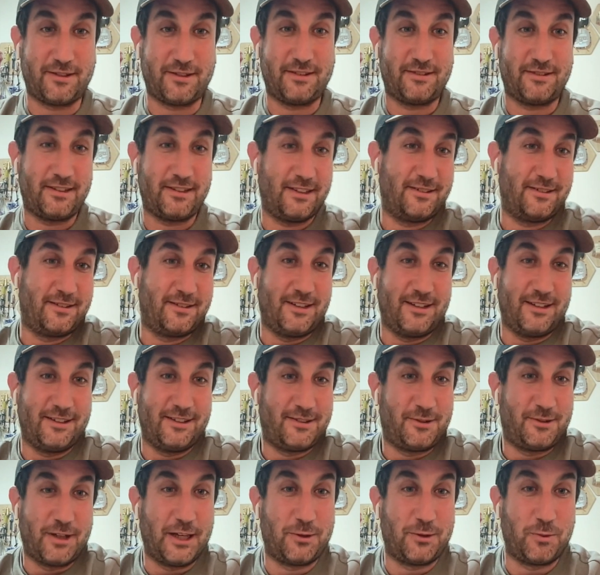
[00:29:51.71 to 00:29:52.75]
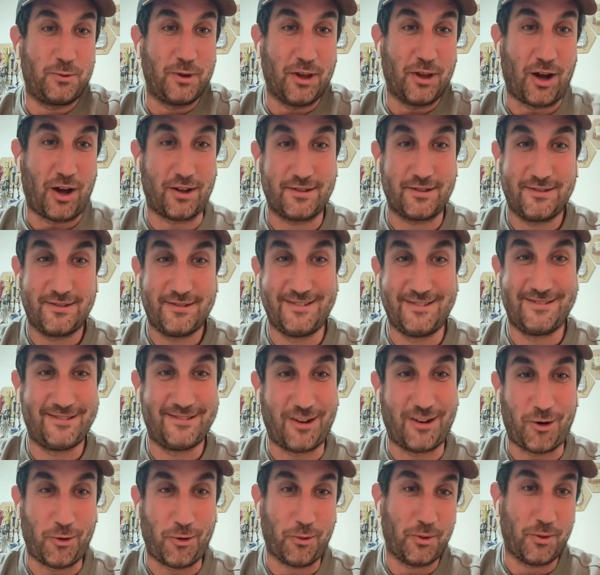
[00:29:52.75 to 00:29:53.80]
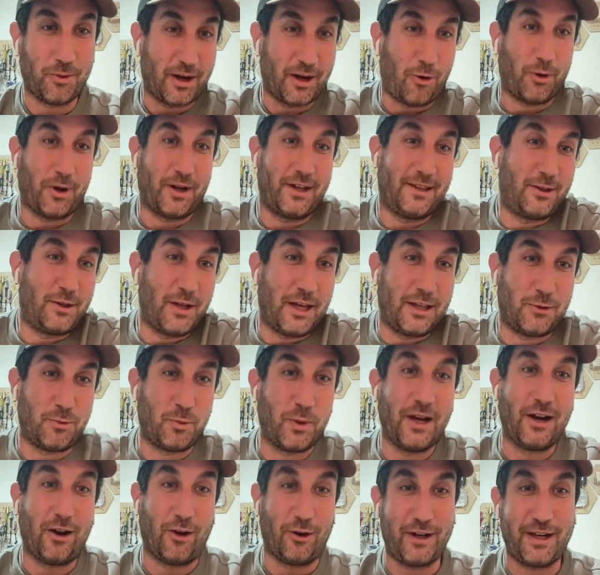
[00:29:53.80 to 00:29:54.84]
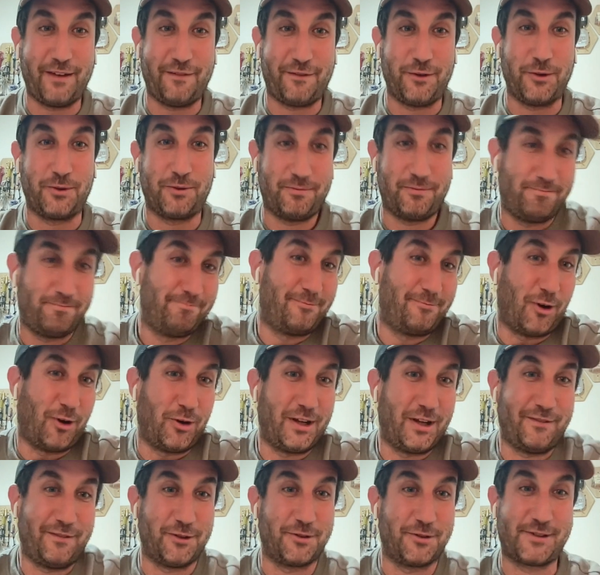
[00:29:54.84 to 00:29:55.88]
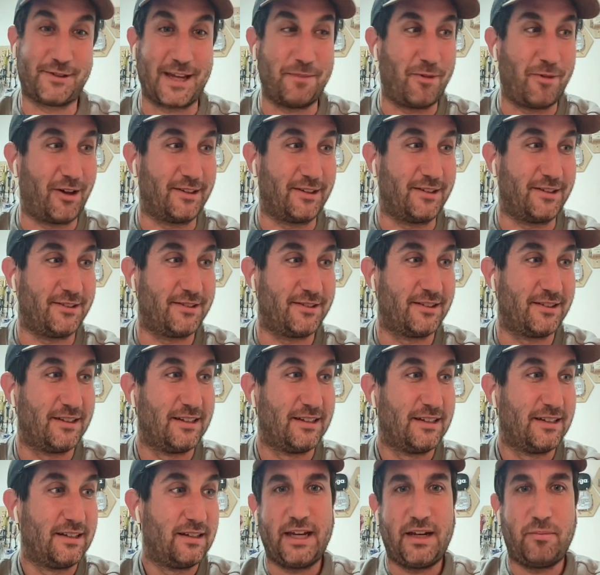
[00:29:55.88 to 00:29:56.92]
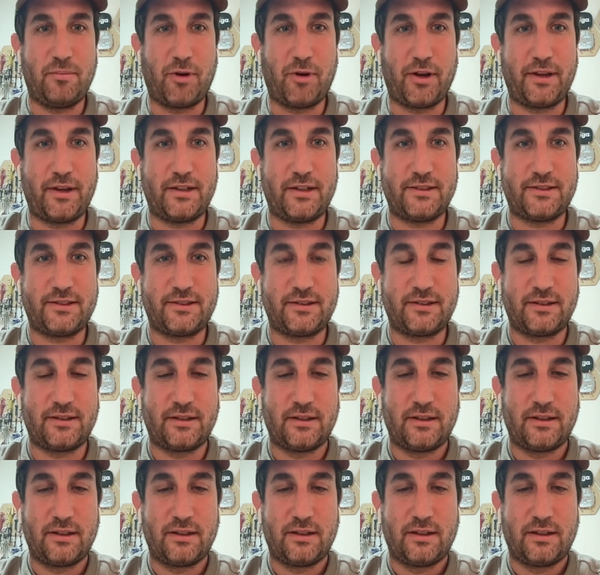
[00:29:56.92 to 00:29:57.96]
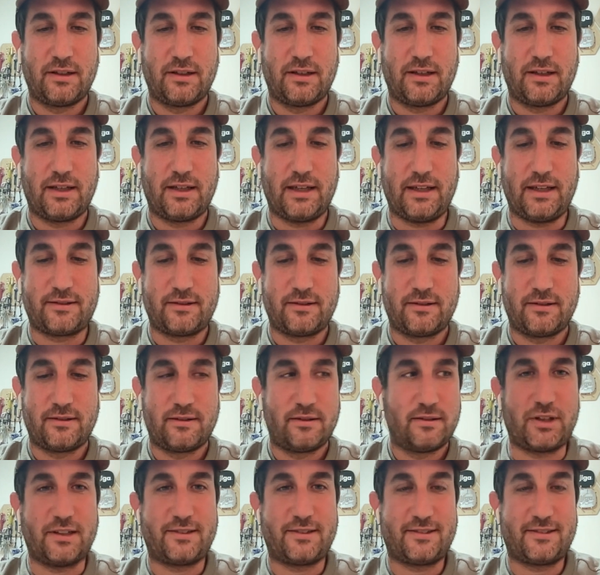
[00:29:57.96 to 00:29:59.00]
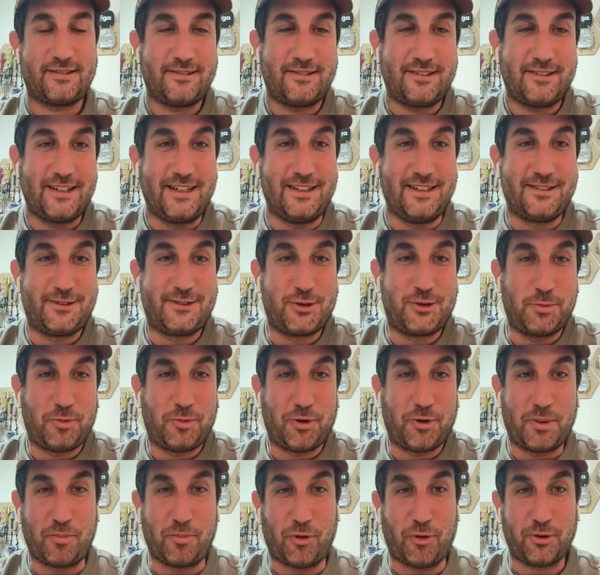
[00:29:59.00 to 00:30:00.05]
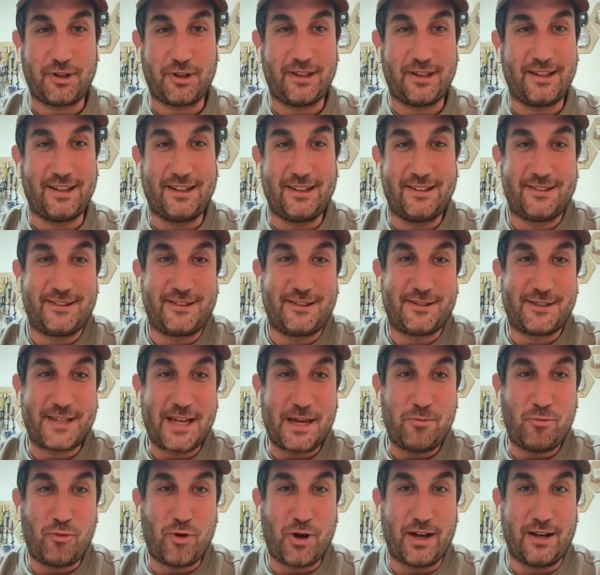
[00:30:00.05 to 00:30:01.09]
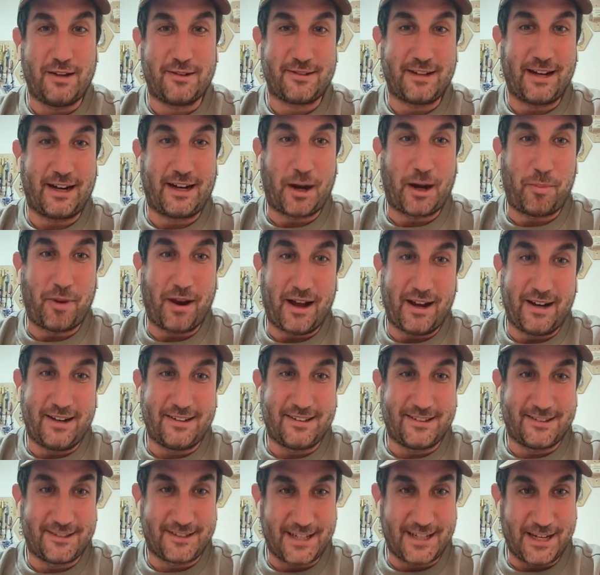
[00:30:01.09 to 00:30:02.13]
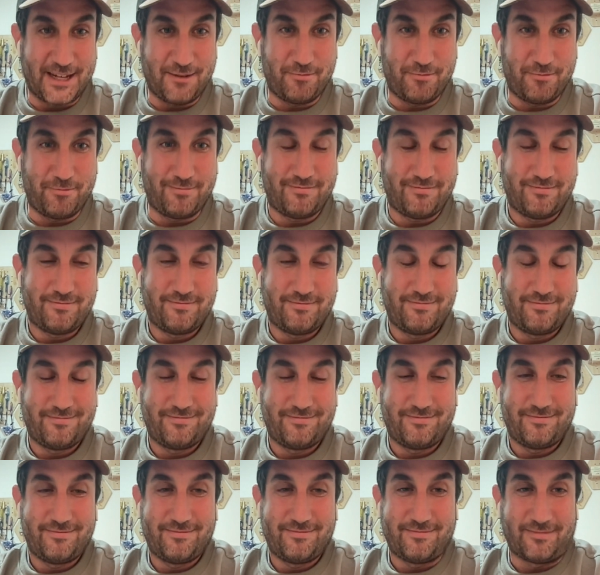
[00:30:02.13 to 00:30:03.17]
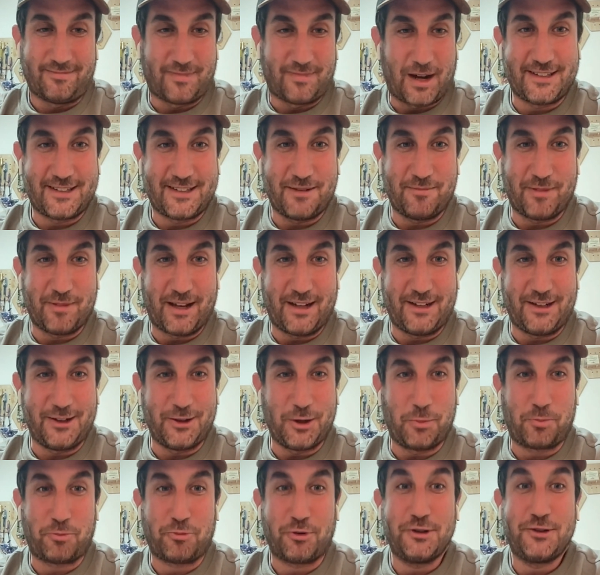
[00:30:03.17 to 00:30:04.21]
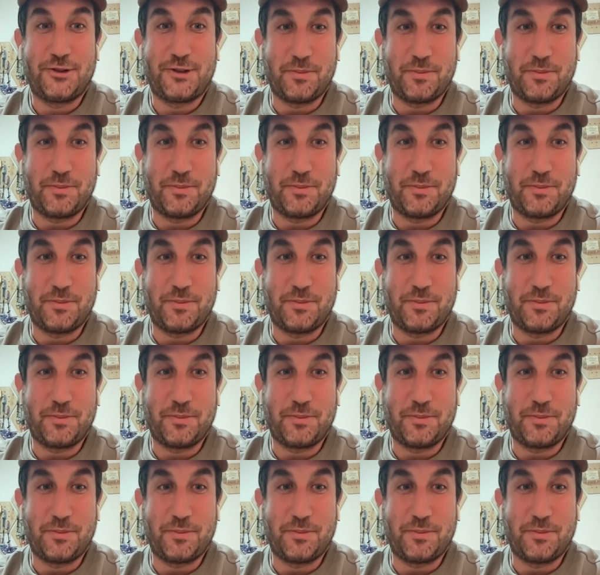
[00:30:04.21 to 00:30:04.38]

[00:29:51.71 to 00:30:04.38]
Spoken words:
Because it will not. or it will only if you stay modest. So staying modest is super important, and it's the same way. It's like applying the same like